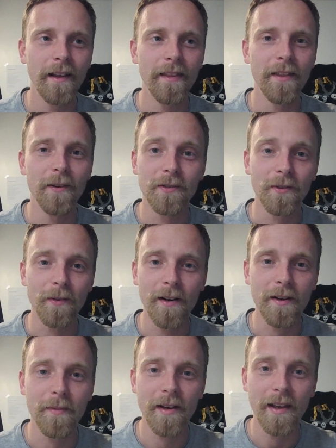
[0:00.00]
They're
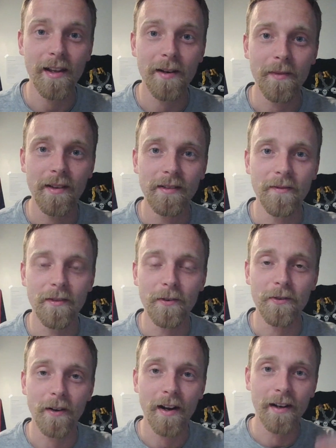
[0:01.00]
surrounded by enemies if they're
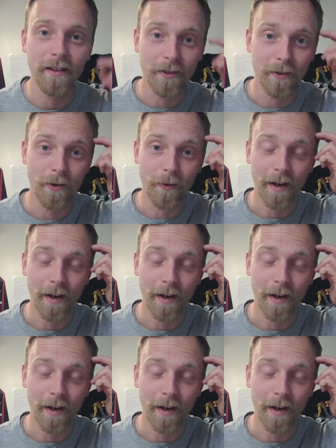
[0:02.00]
trying to do the